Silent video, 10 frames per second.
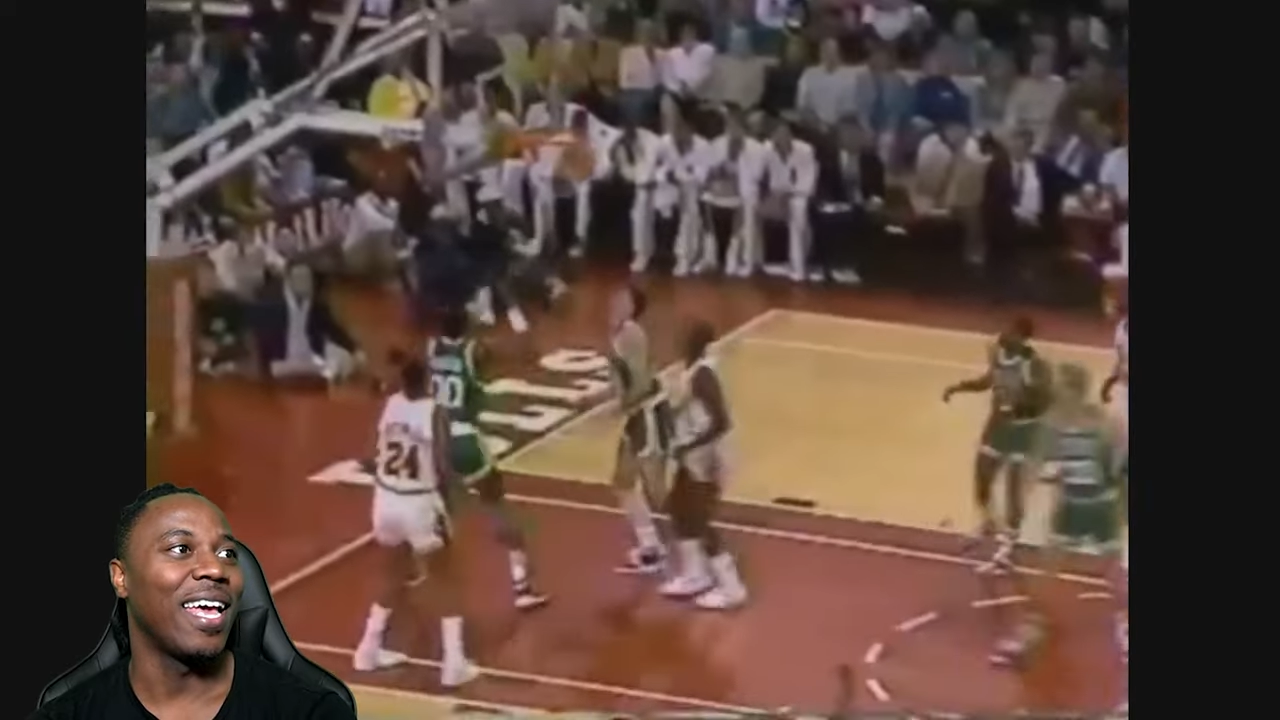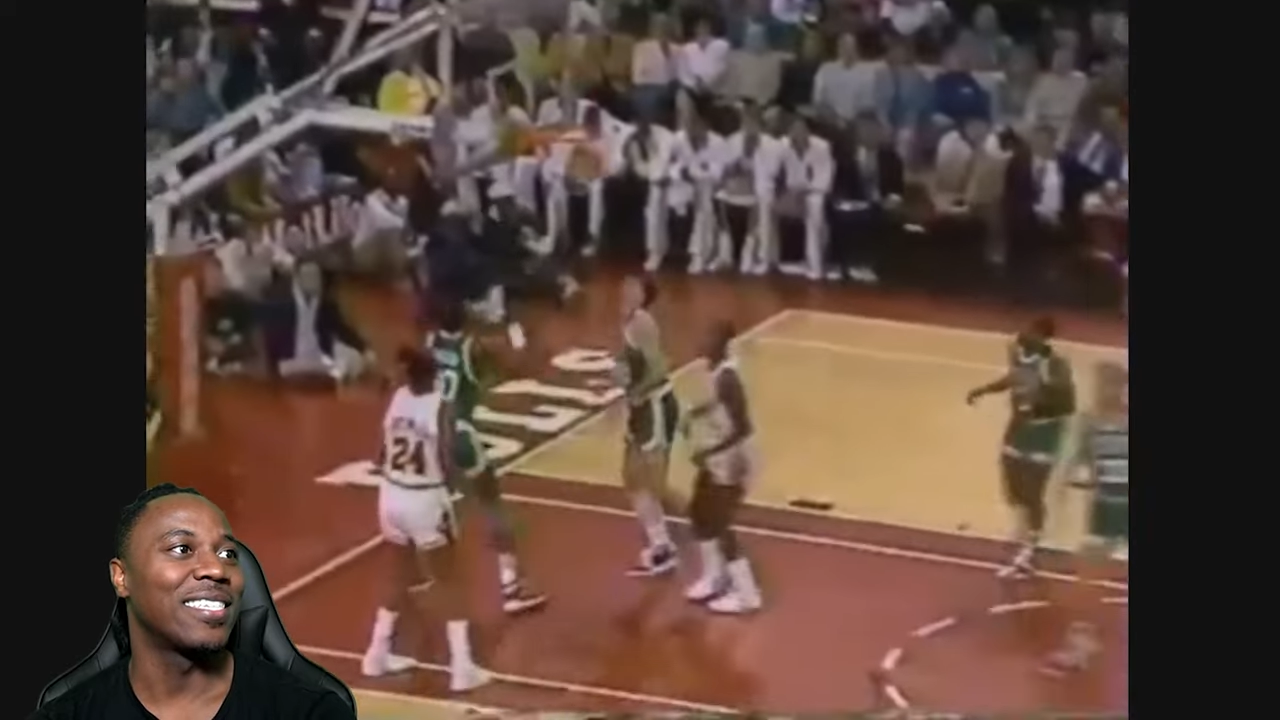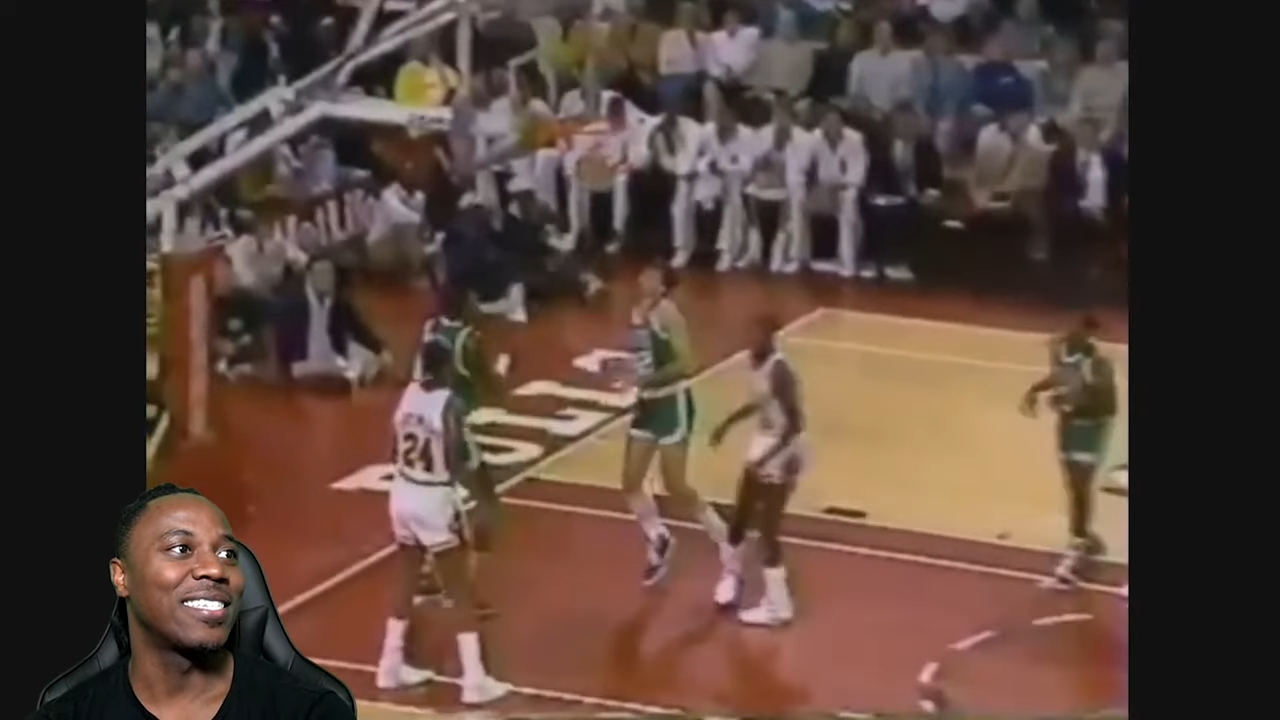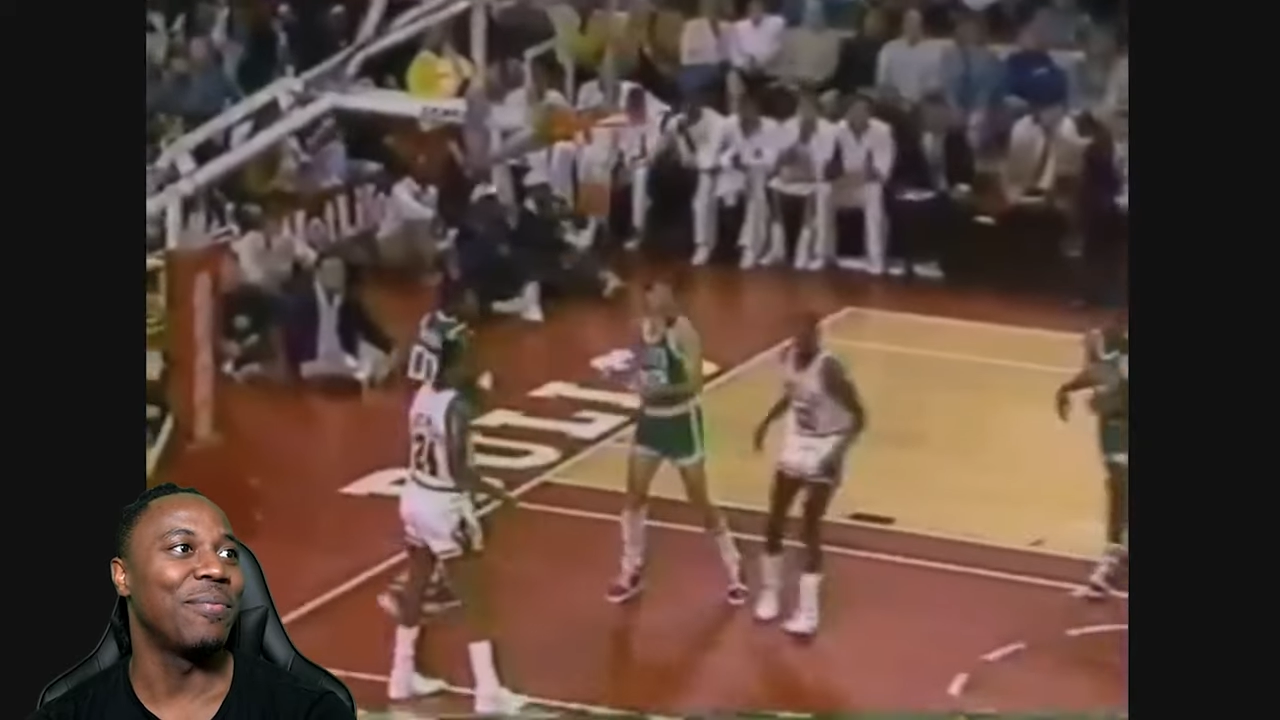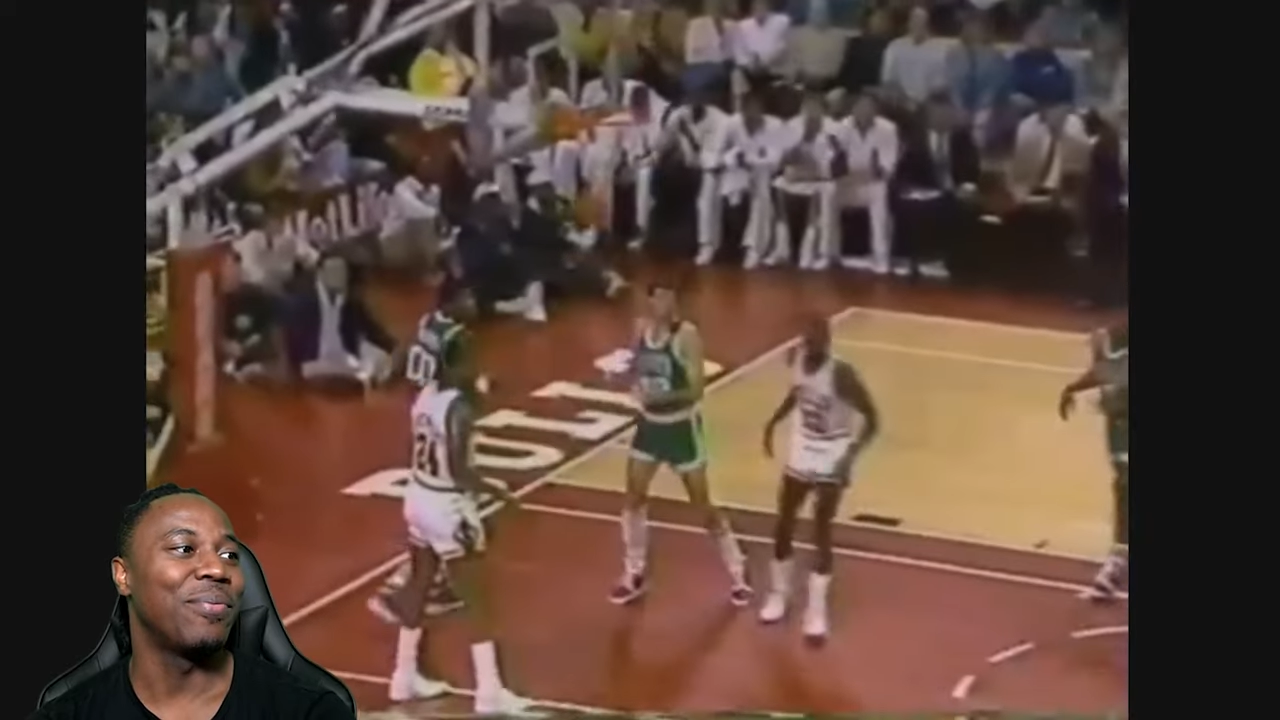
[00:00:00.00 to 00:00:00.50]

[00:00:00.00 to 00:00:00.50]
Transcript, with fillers: some